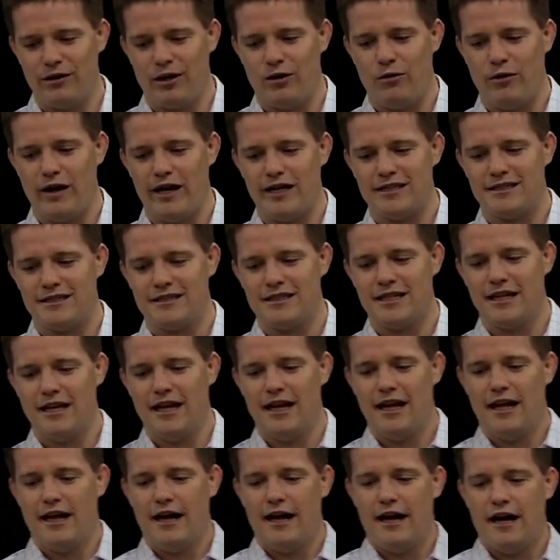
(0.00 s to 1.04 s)
only request.
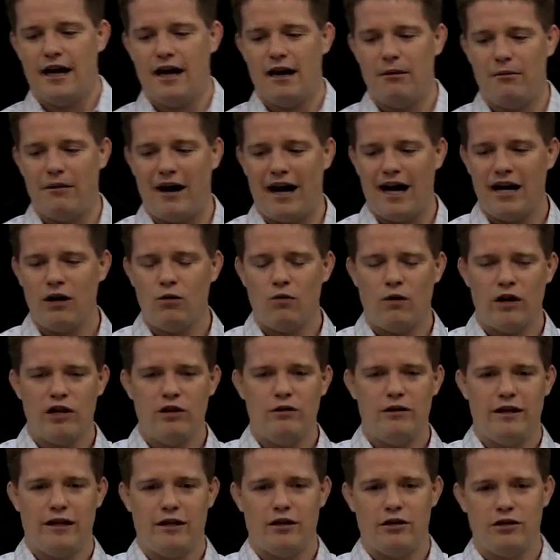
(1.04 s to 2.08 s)
I don't want
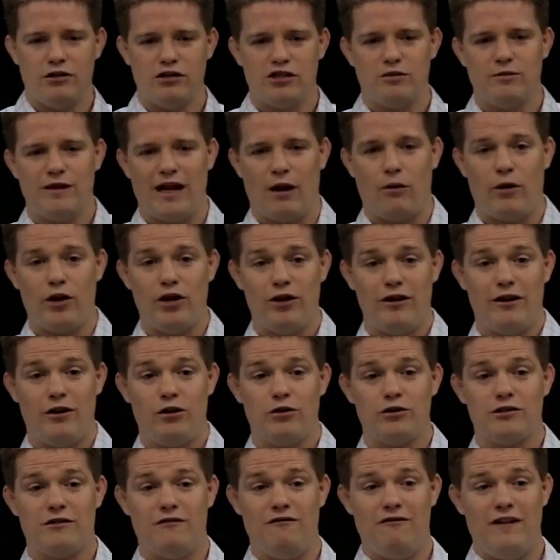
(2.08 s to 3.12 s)
you to introduce me. I want you to
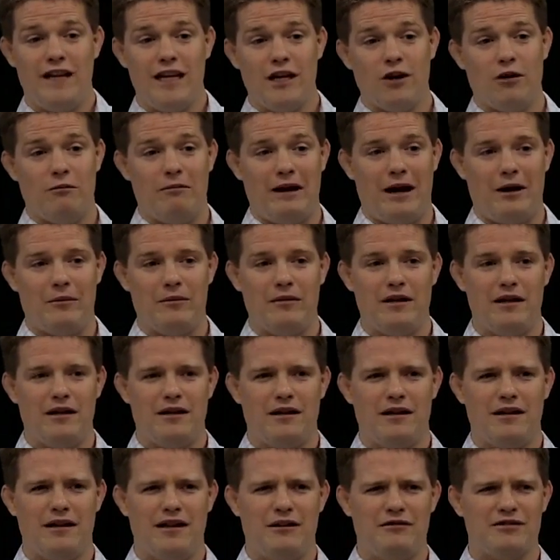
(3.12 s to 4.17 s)
introduce a video about
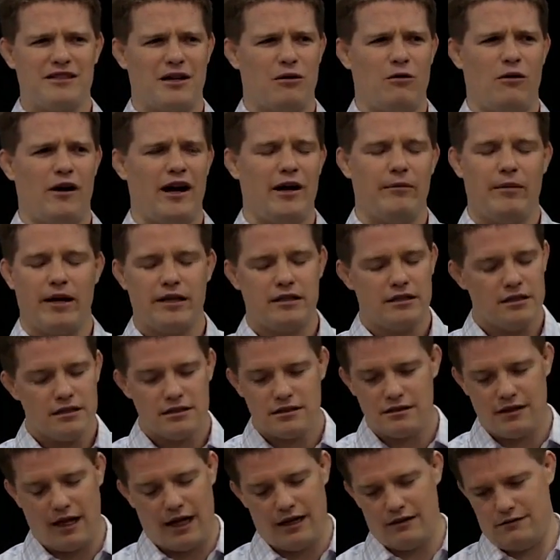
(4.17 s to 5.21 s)
me. He's like, why? I'm like,
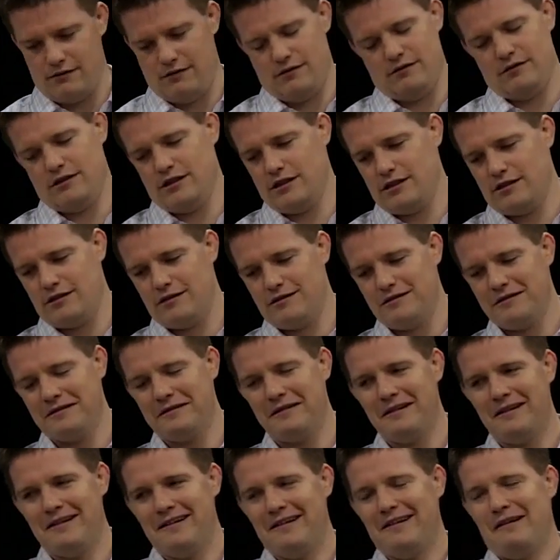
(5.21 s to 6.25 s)
I don't know, just
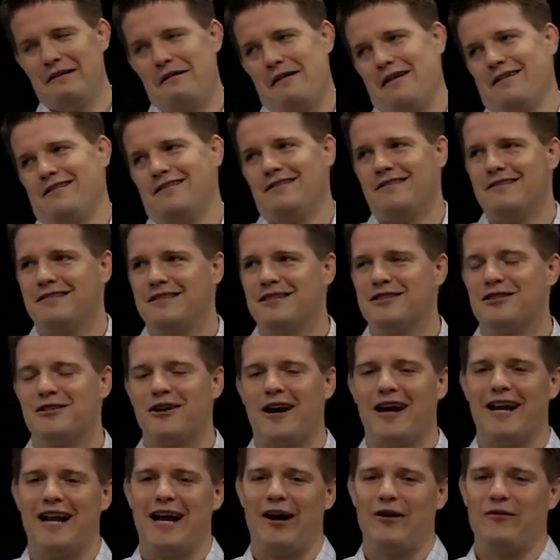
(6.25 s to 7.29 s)

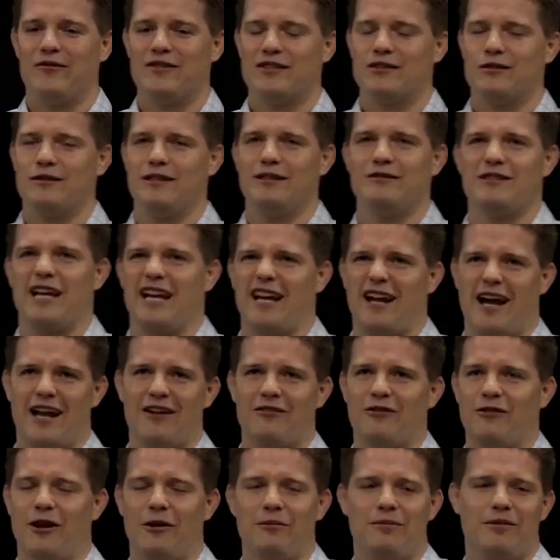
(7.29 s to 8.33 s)
try it out. So he's like
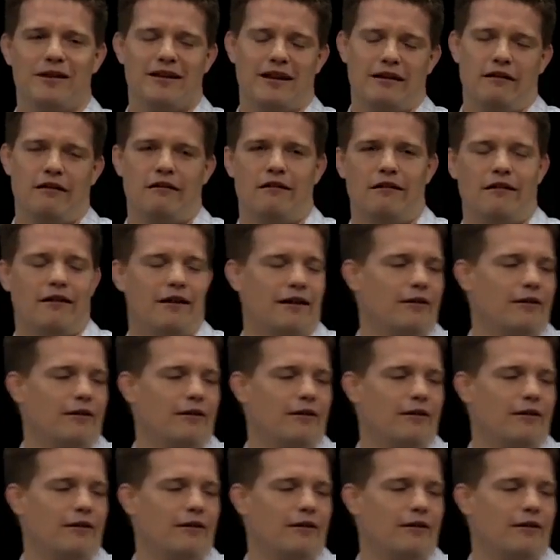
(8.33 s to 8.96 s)
kind of grumpy and like, all